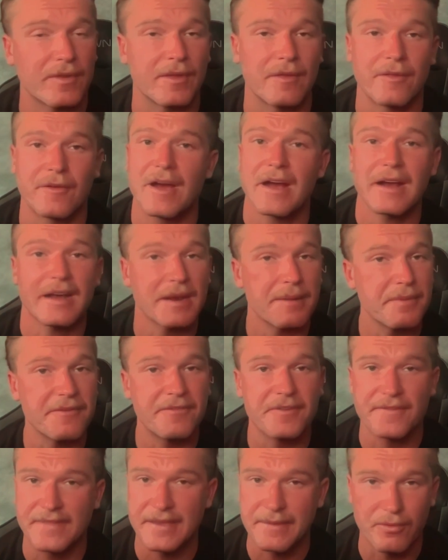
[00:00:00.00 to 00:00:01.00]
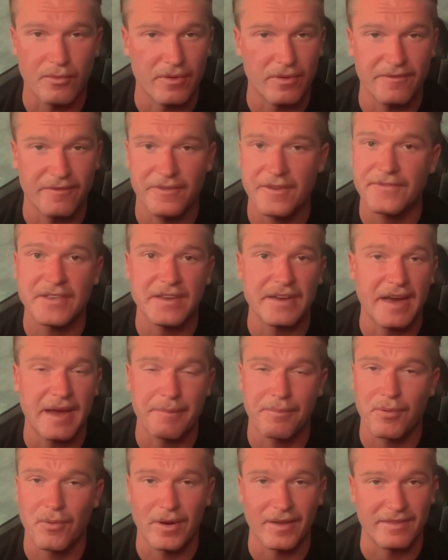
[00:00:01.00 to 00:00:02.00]
know, they're not going to be 50 point, 59
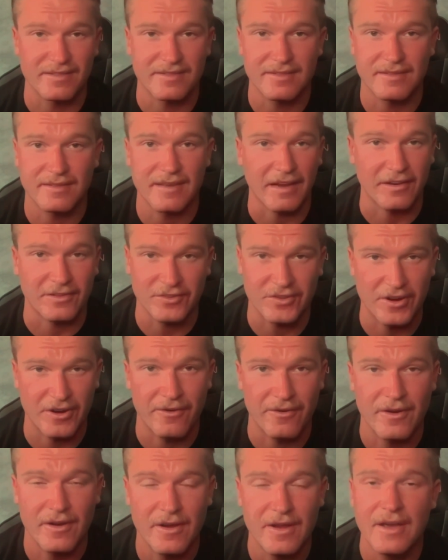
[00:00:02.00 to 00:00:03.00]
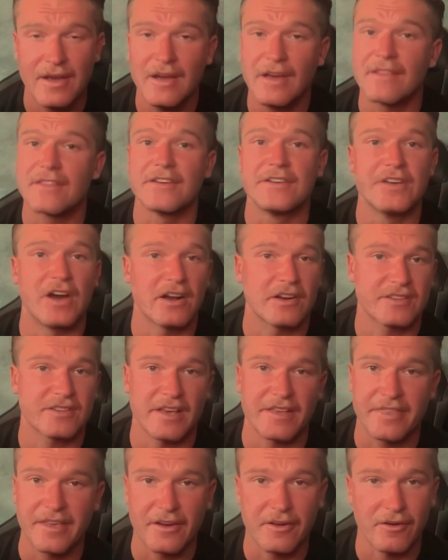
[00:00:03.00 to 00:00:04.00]
points next year. The Ducks, I
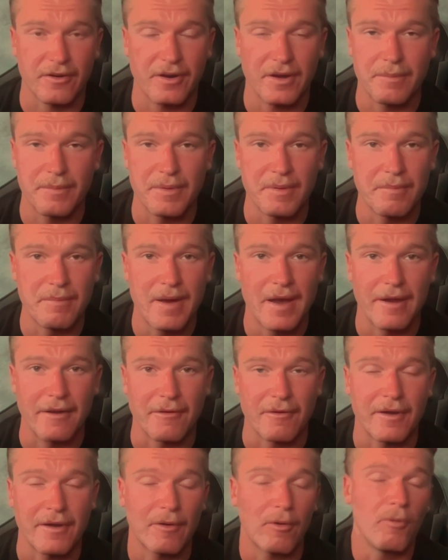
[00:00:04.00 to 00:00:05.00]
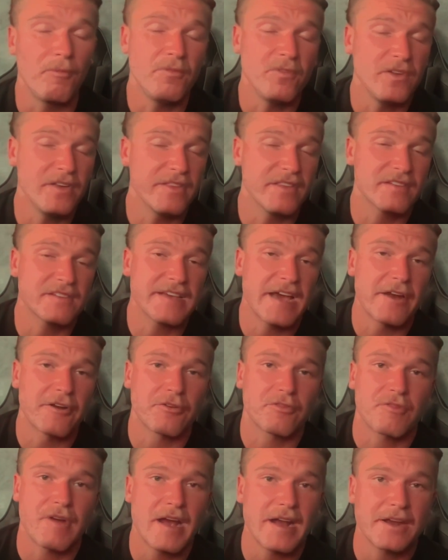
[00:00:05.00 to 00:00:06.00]
think, are going to be better. And hopefully the Seattle
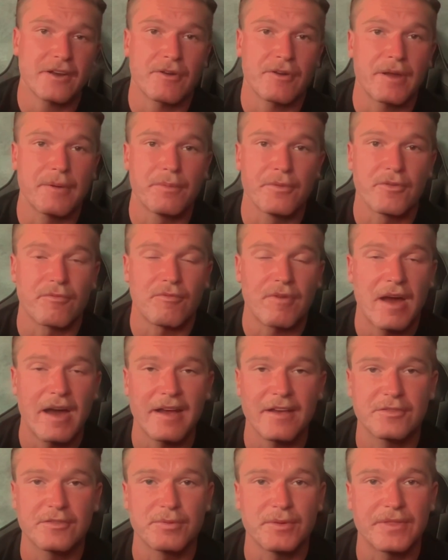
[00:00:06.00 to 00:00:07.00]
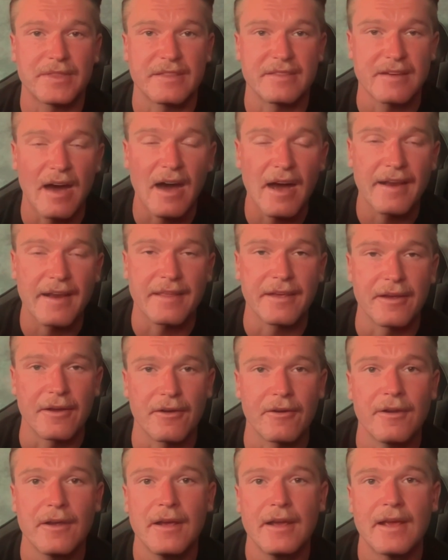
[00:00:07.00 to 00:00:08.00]
Kraken are able to rise with the tide
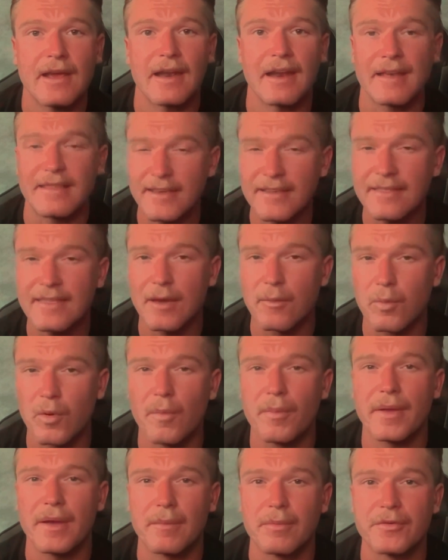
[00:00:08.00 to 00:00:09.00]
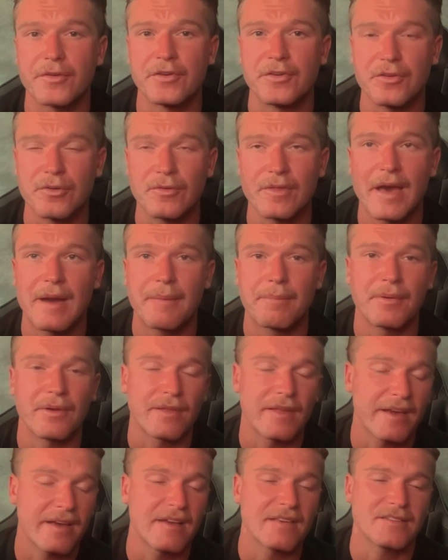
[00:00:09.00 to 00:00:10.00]
here. And I think they will be able to do that. But
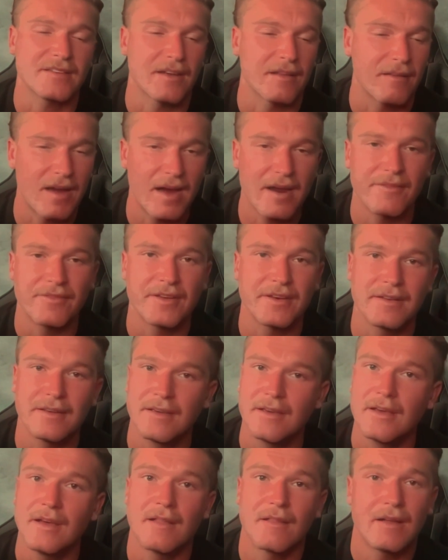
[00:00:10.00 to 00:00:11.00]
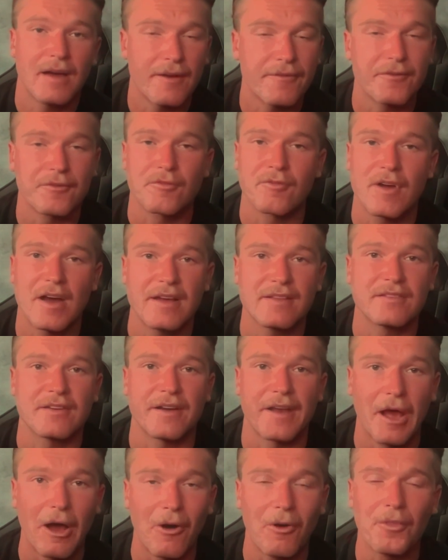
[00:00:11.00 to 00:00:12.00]
like I said, a lot of it, a lot of it rides on
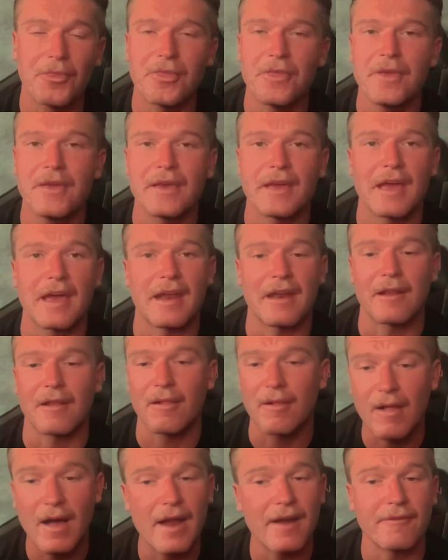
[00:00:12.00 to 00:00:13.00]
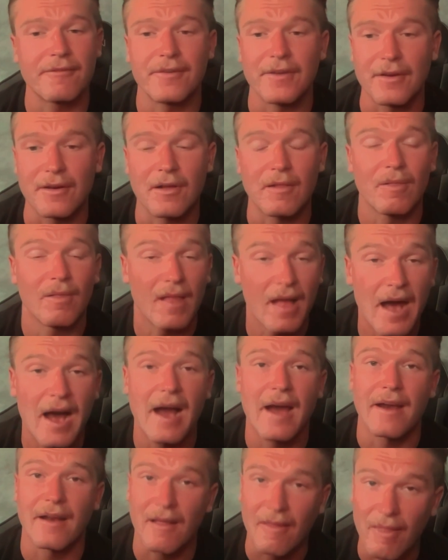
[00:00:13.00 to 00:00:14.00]
health. And a lot of it, a
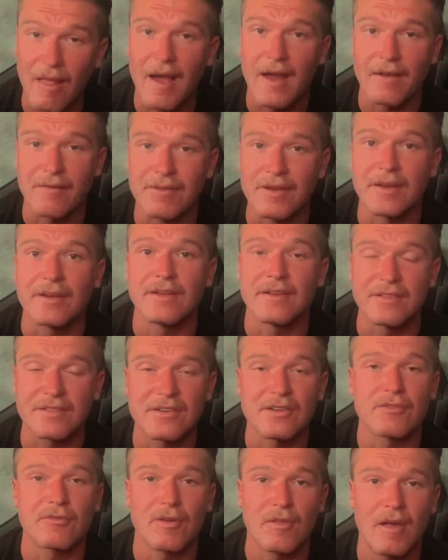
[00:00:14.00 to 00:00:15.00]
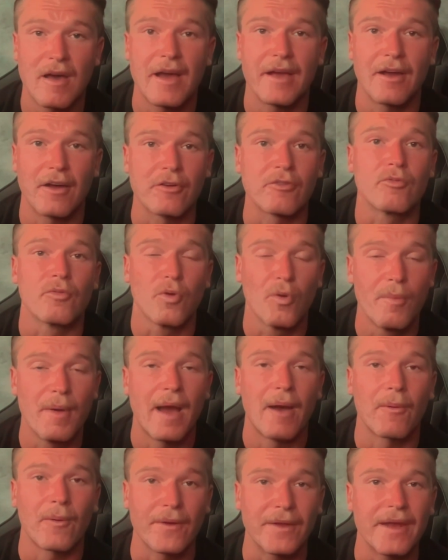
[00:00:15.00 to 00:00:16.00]
lot, a lot of it is going to rely on
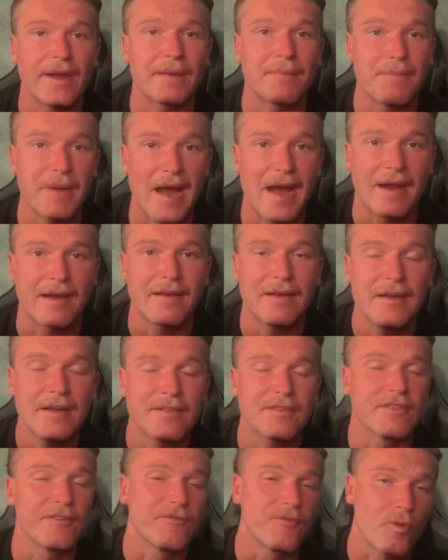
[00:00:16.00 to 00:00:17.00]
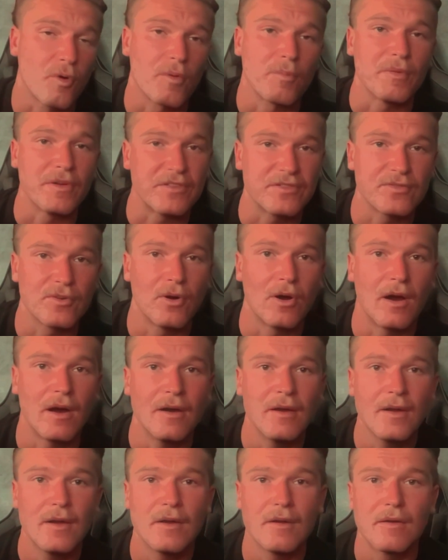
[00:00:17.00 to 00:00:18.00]
Grubauer getting back to the form we saw
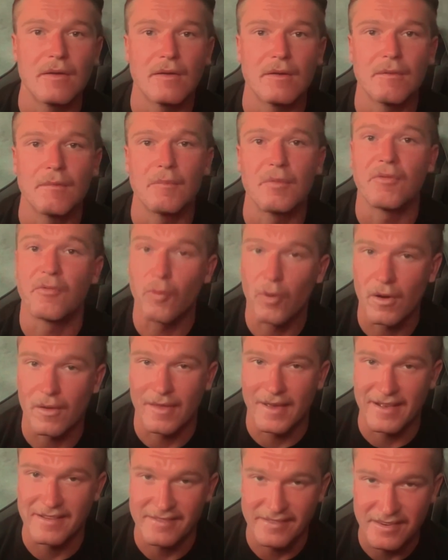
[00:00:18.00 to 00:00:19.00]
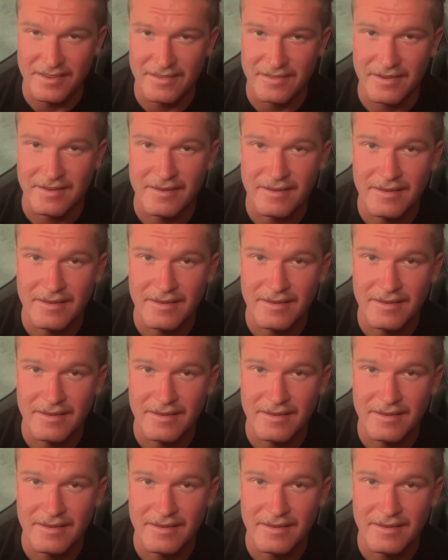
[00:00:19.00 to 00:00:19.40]
before last season.